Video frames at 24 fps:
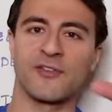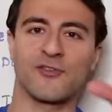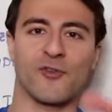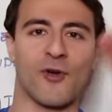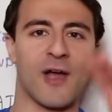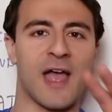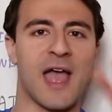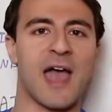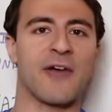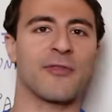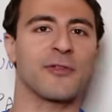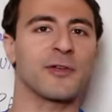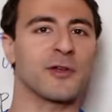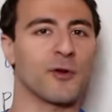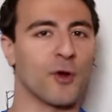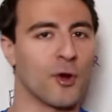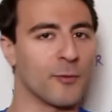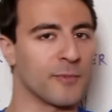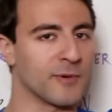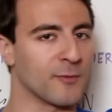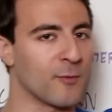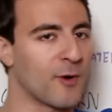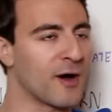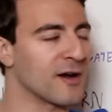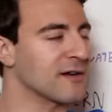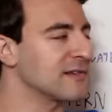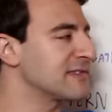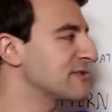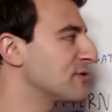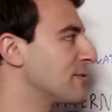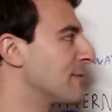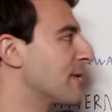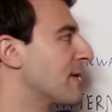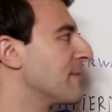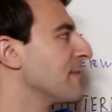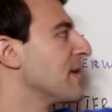triathlete, or open water
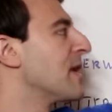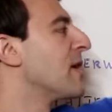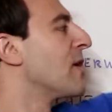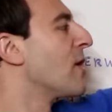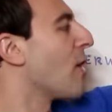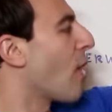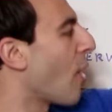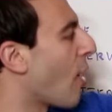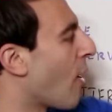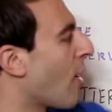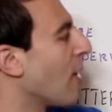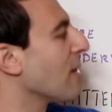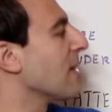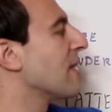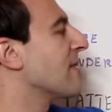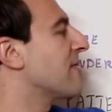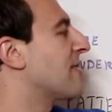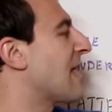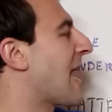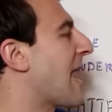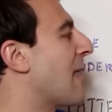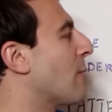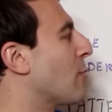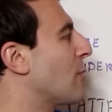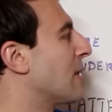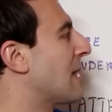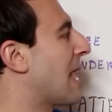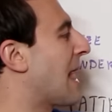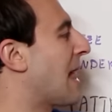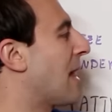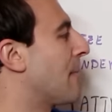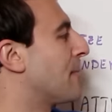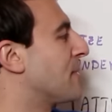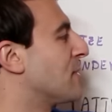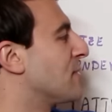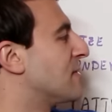swimmer, all of that will
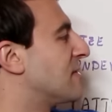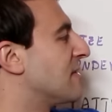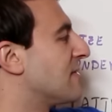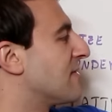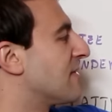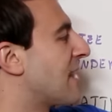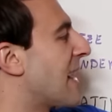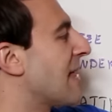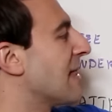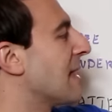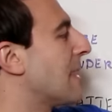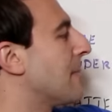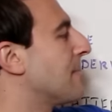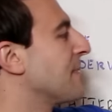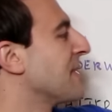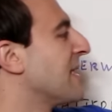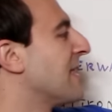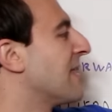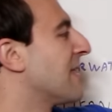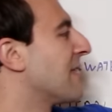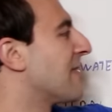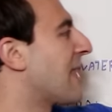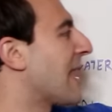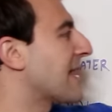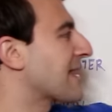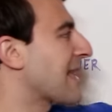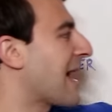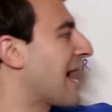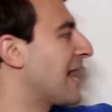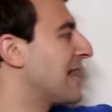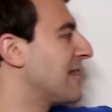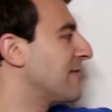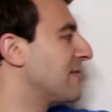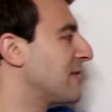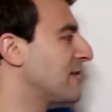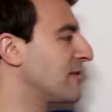help you develop that
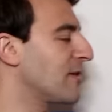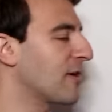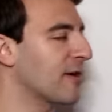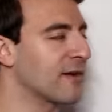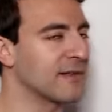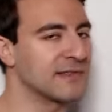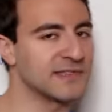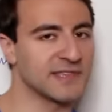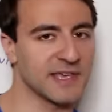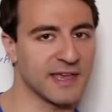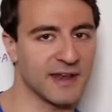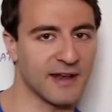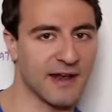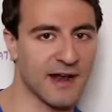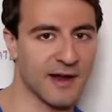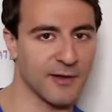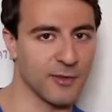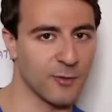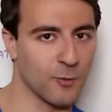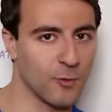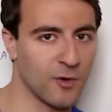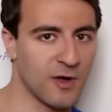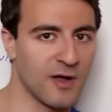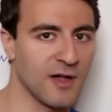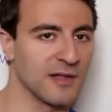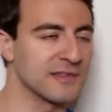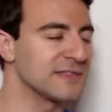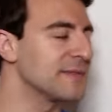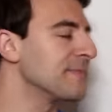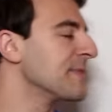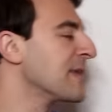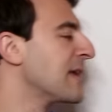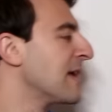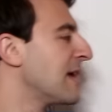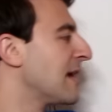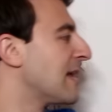kind of endurance in and out of the walls.
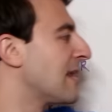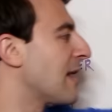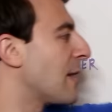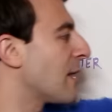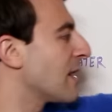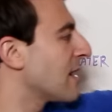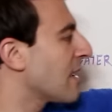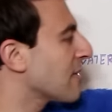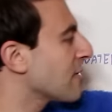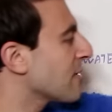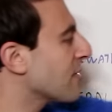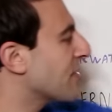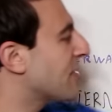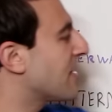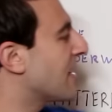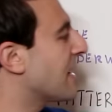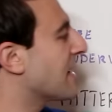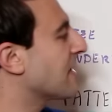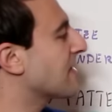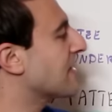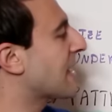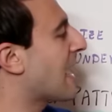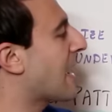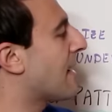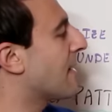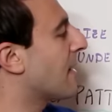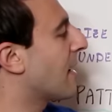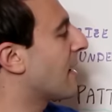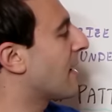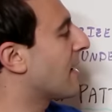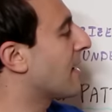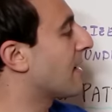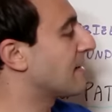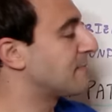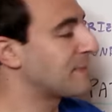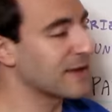Now, another thing that,
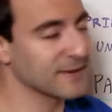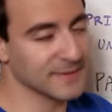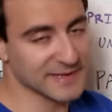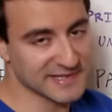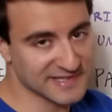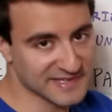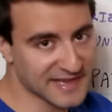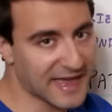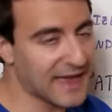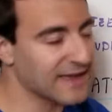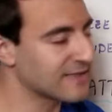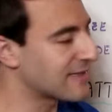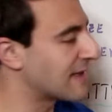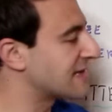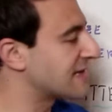uh, a big mistake